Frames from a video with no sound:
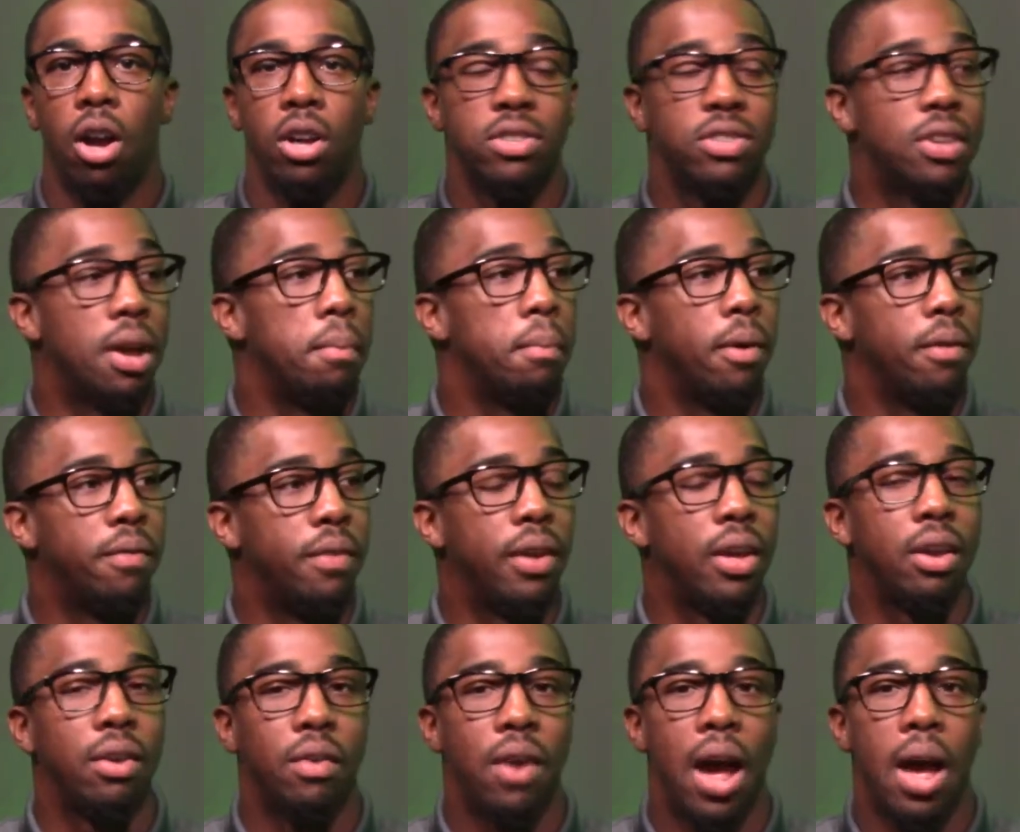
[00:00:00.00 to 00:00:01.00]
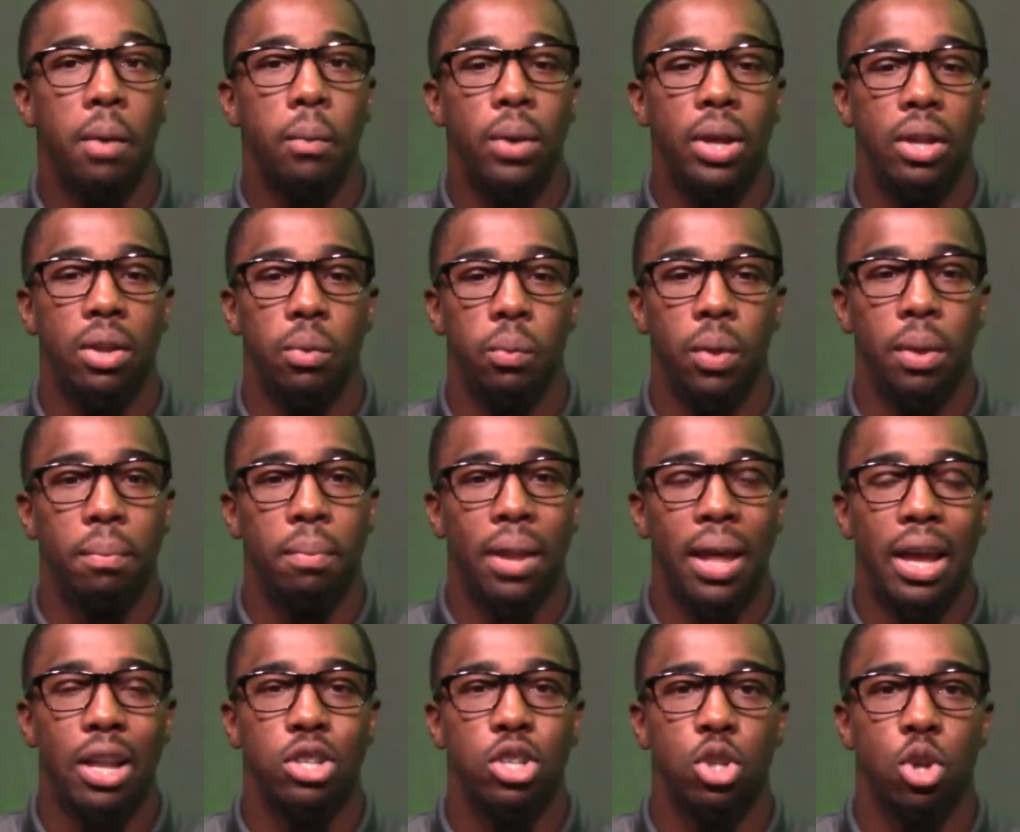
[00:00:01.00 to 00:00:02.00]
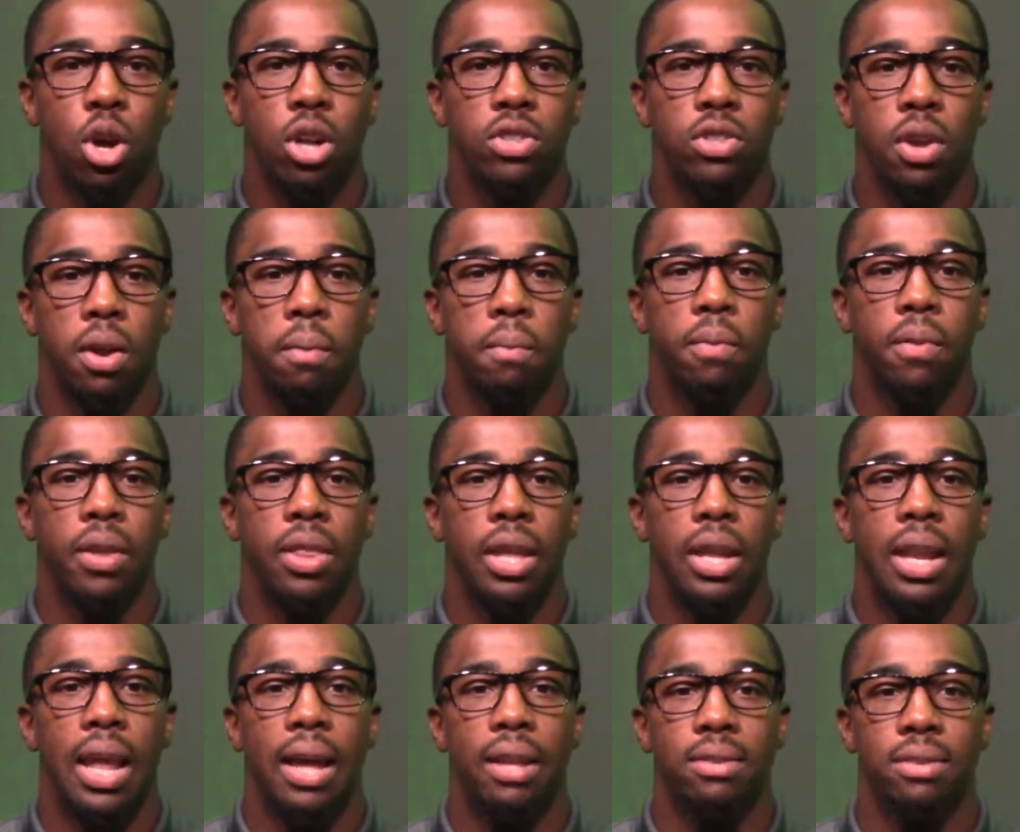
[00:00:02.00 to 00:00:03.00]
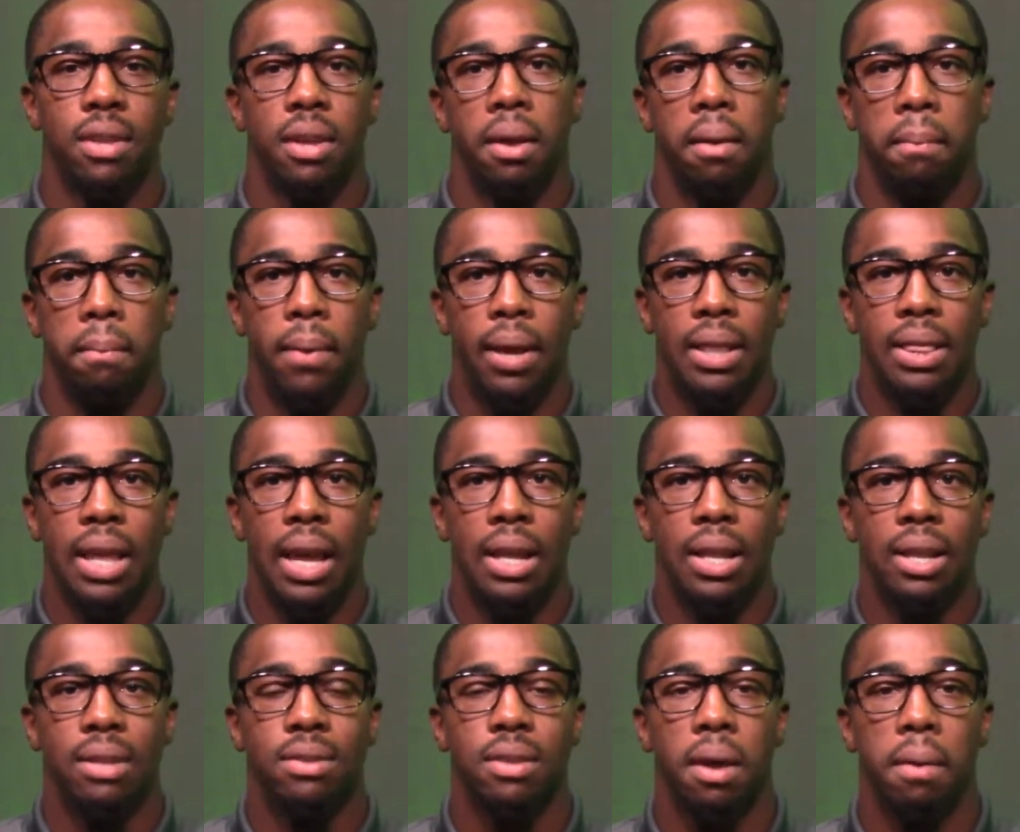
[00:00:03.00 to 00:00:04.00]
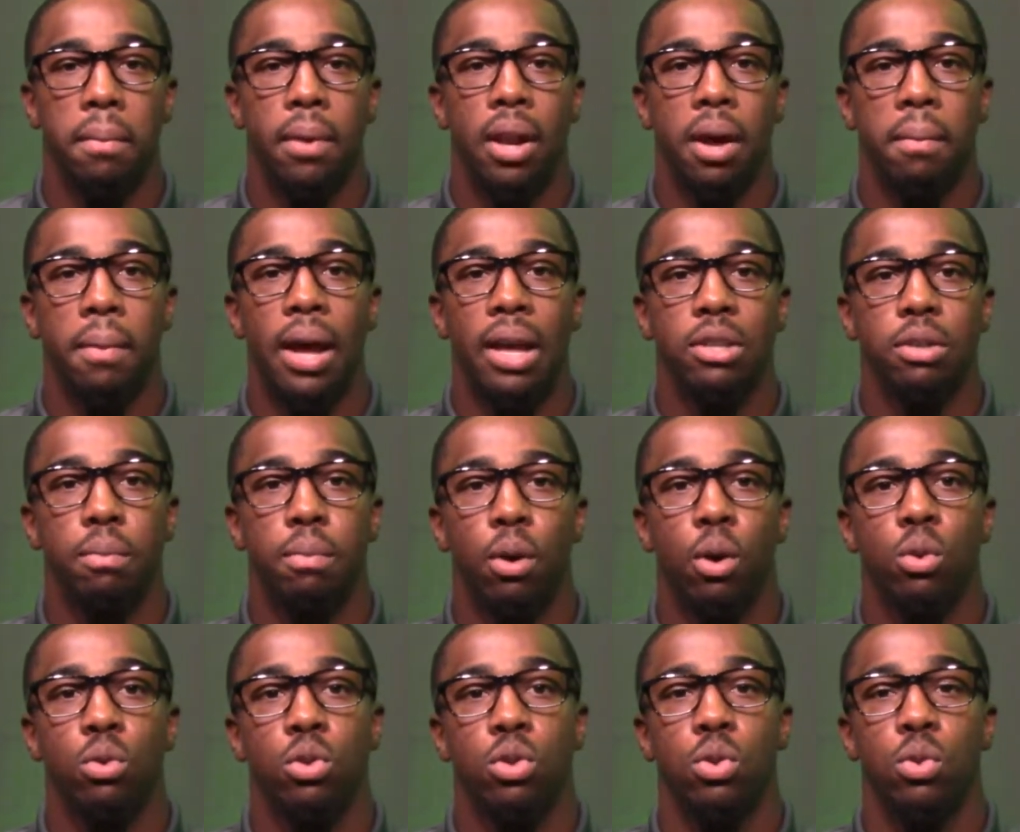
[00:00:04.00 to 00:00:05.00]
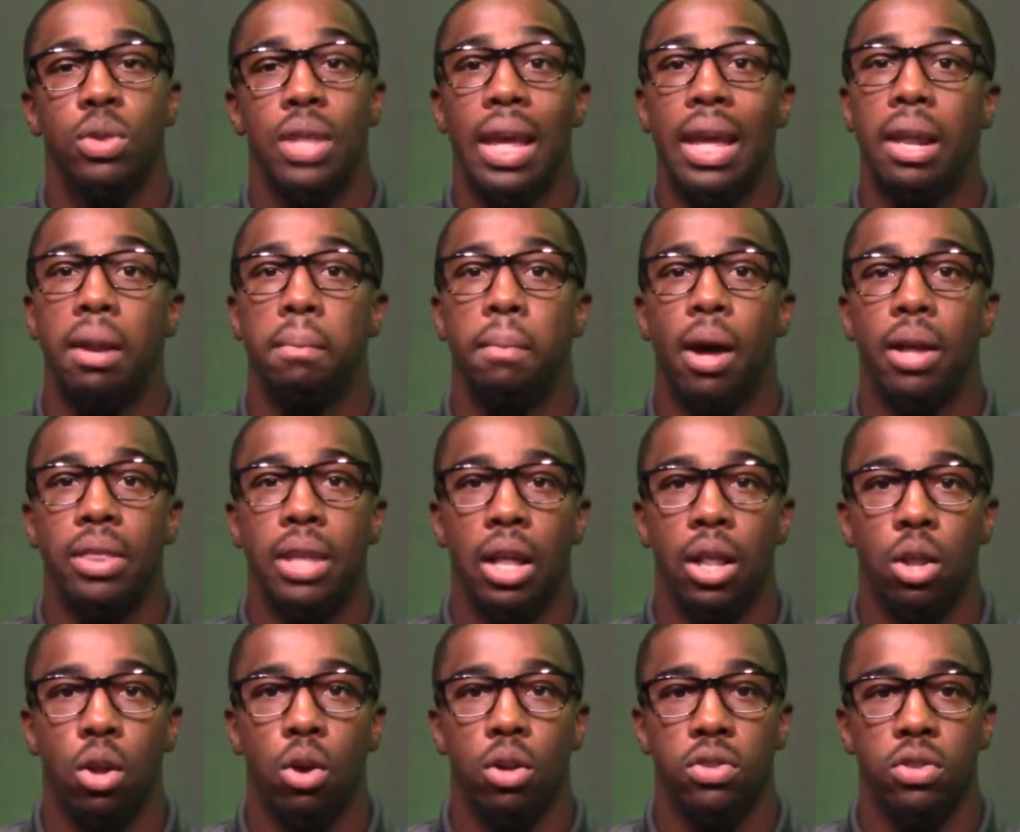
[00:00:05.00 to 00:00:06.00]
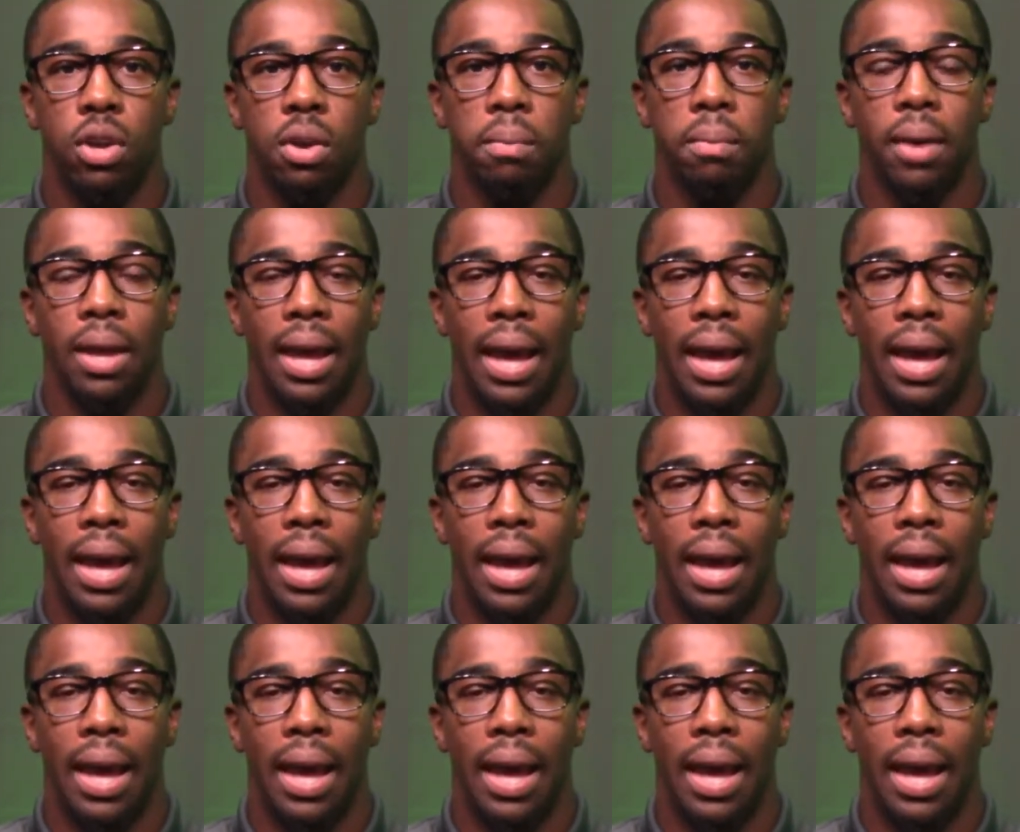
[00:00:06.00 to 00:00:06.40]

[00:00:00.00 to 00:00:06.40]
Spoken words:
Or some event, right? We plan short term for the next big thing that's coming up as opposed to thinking about that long term.